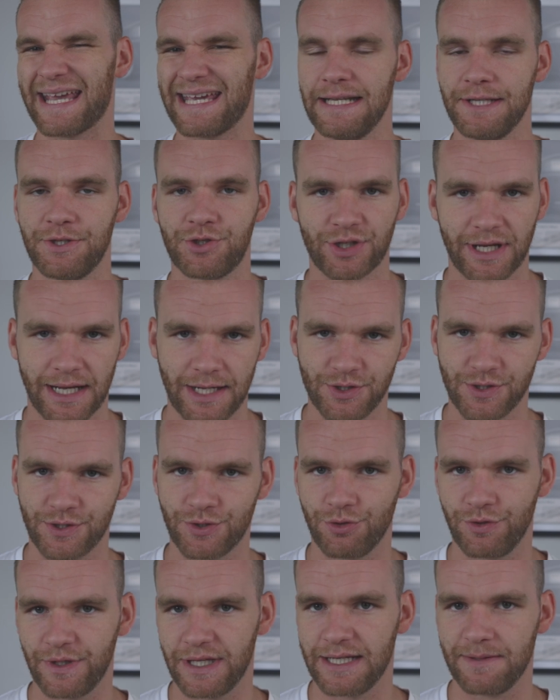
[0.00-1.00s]
any changes
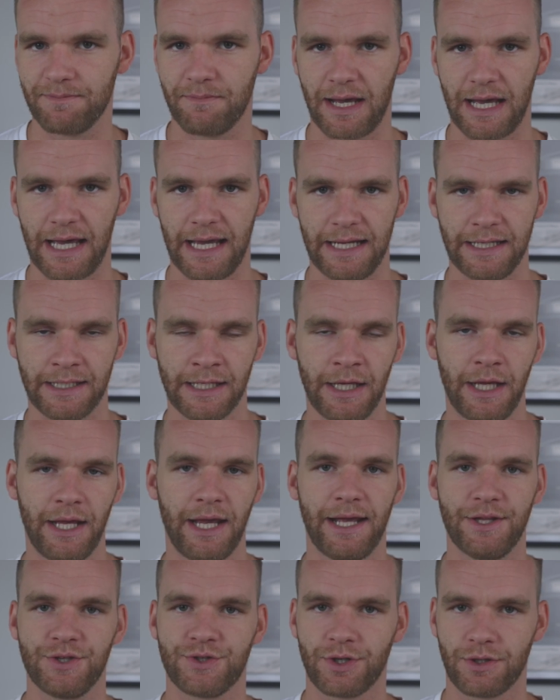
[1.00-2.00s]
you need made,
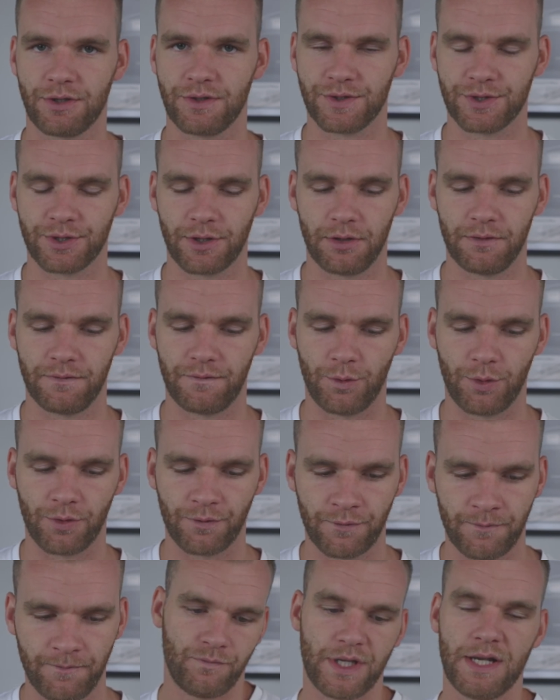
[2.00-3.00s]
and so on and so forth.
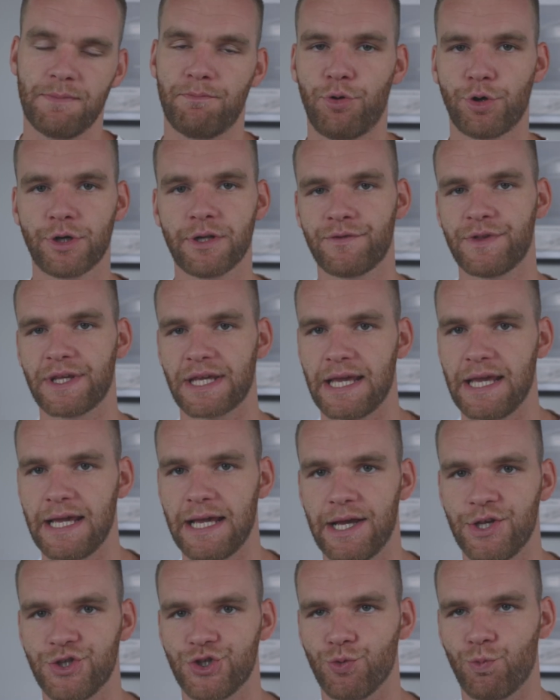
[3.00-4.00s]
The important thing here
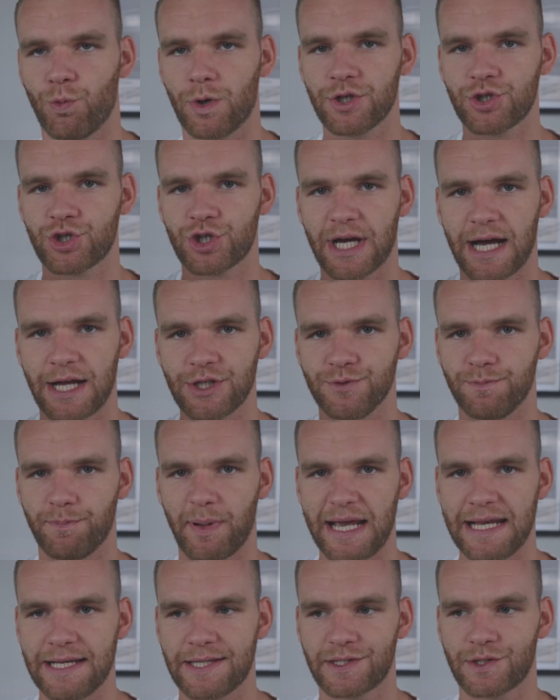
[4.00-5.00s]
is you want to charge
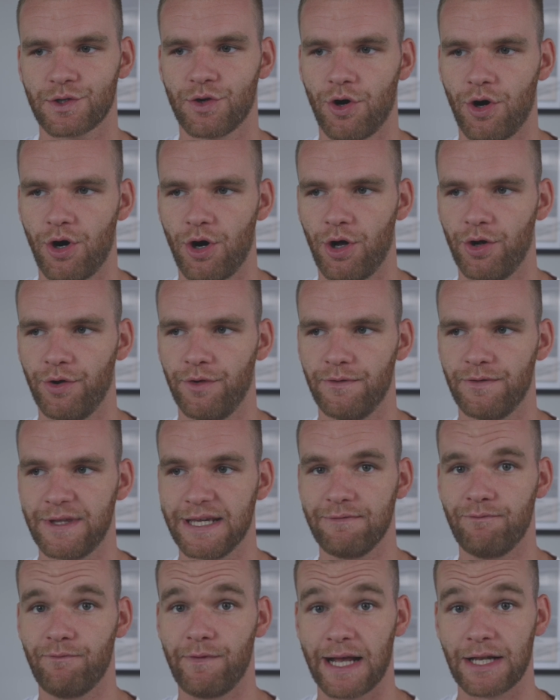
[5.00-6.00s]
based on the
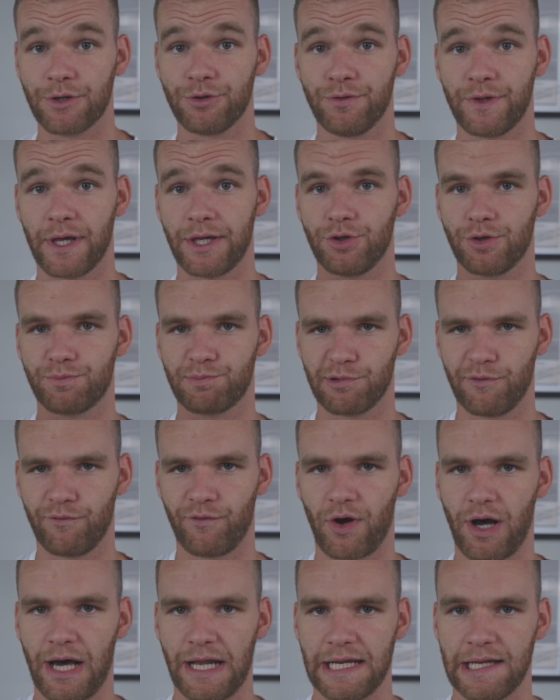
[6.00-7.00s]
value that you're
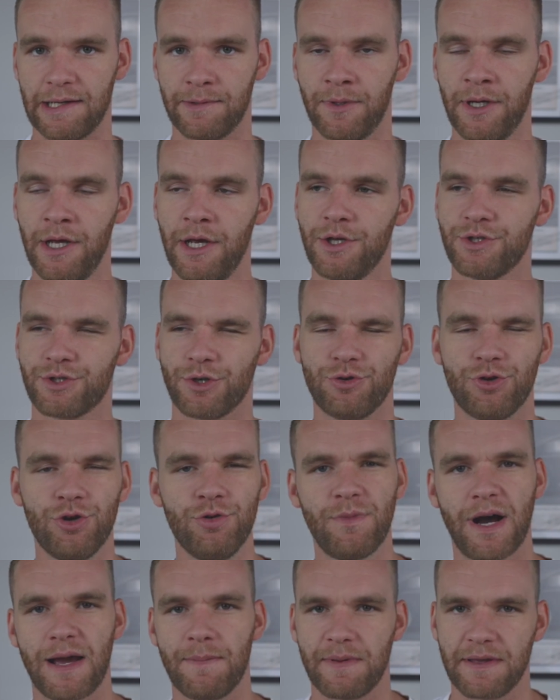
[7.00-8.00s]
providing. So you
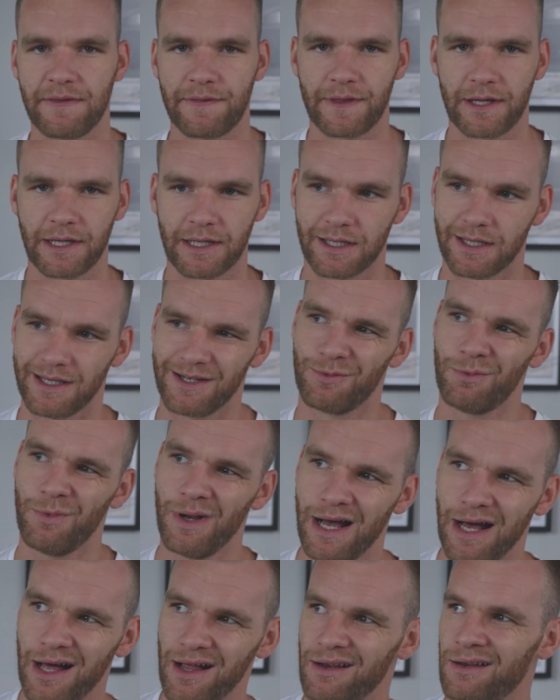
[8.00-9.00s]
might be thinking,
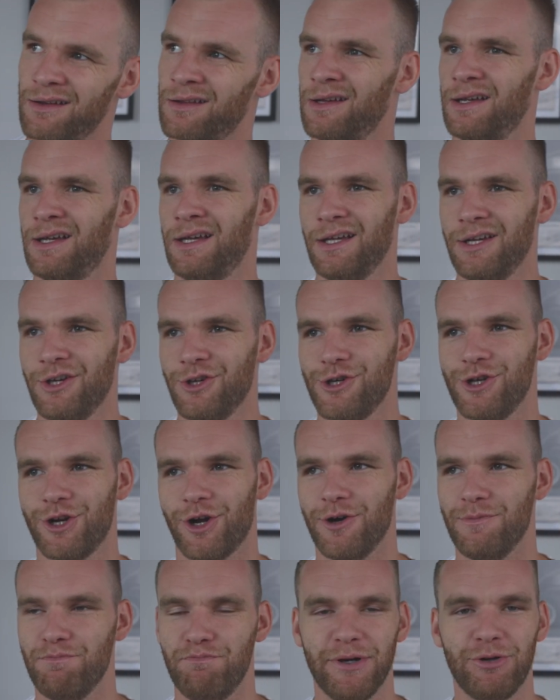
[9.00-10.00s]
well,
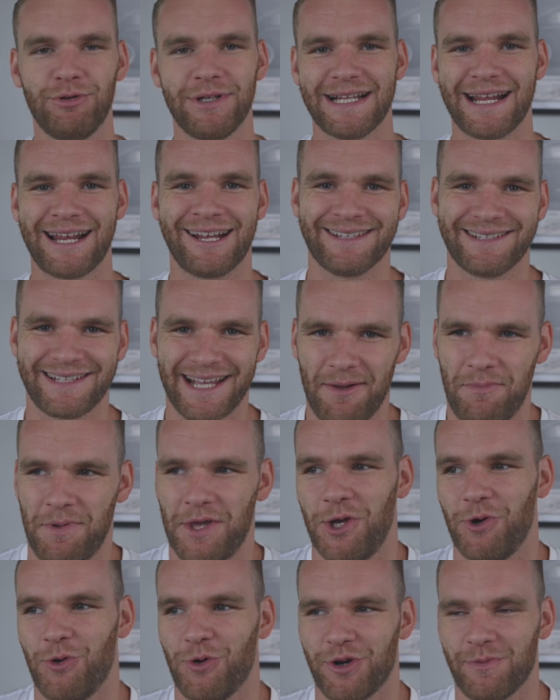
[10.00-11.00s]
building out
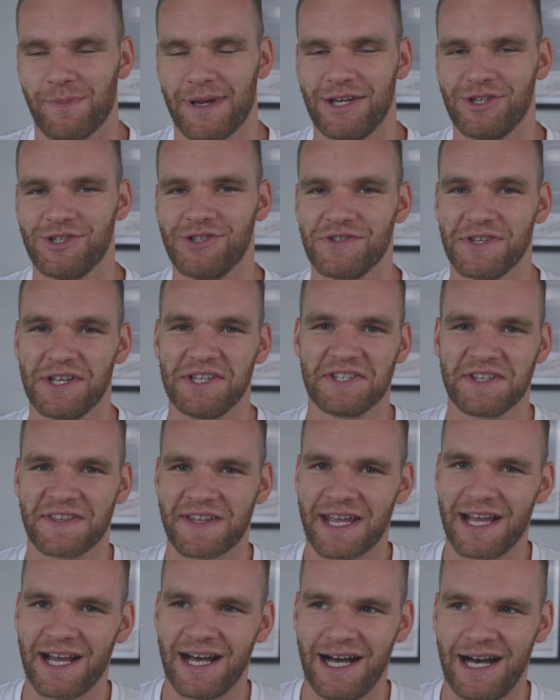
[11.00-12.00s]
Zapier automations isn't
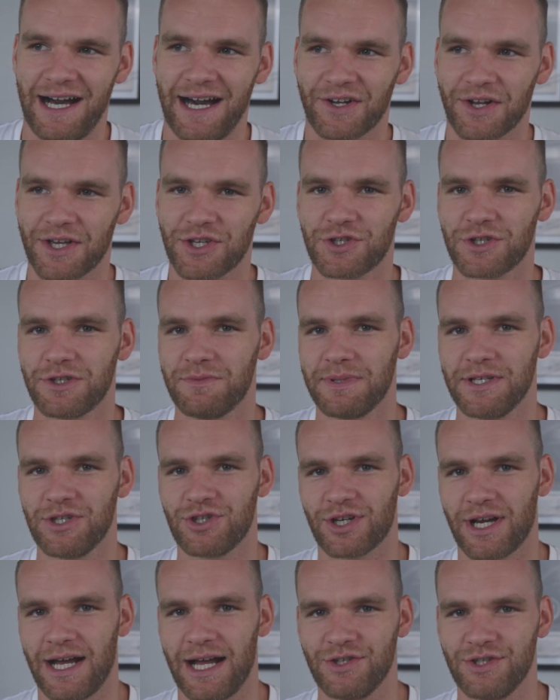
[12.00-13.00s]
that hard. I shouldn't be
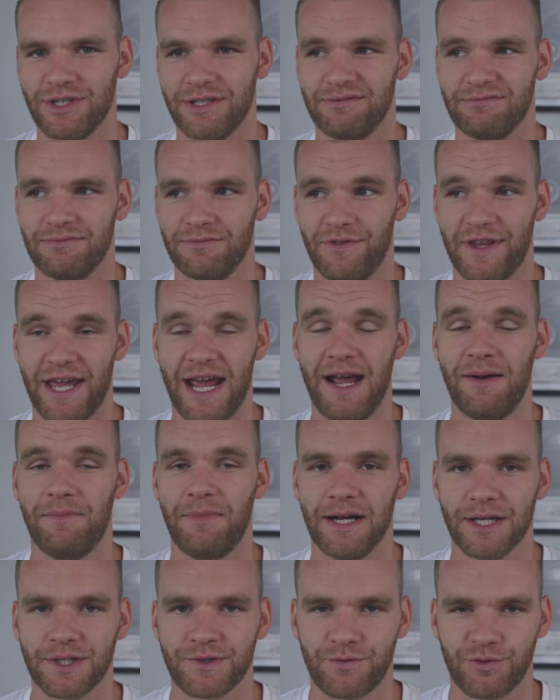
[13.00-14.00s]
charging that
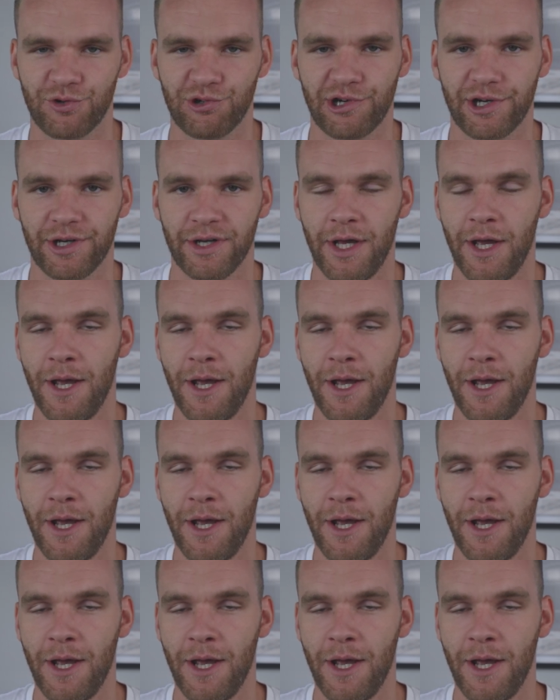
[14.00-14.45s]
much for it.